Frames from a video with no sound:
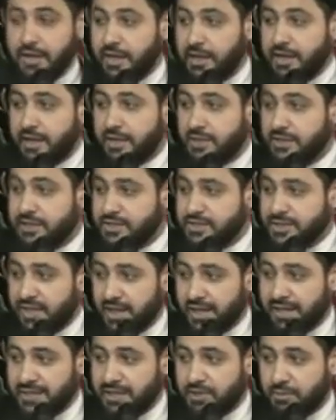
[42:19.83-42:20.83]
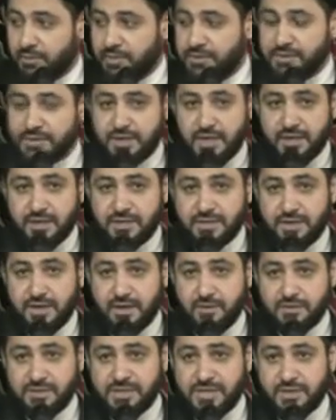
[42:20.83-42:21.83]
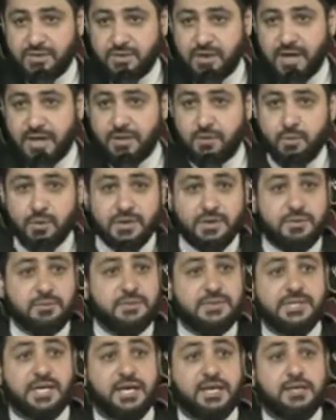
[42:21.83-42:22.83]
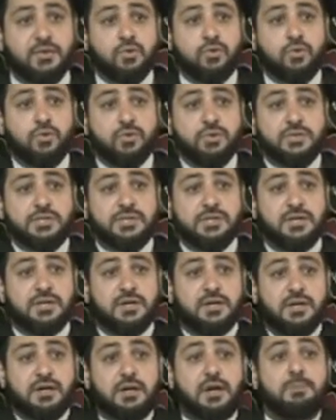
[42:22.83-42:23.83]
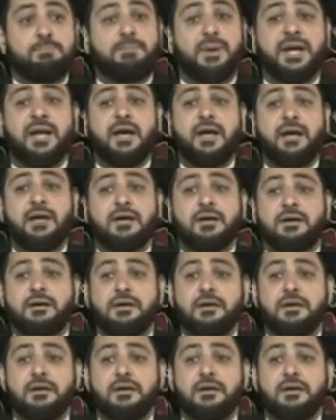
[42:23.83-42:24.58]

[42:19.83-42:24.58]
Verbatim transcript: In the salat that we recited together, we said together, what did we say in Qunut? Rabbana.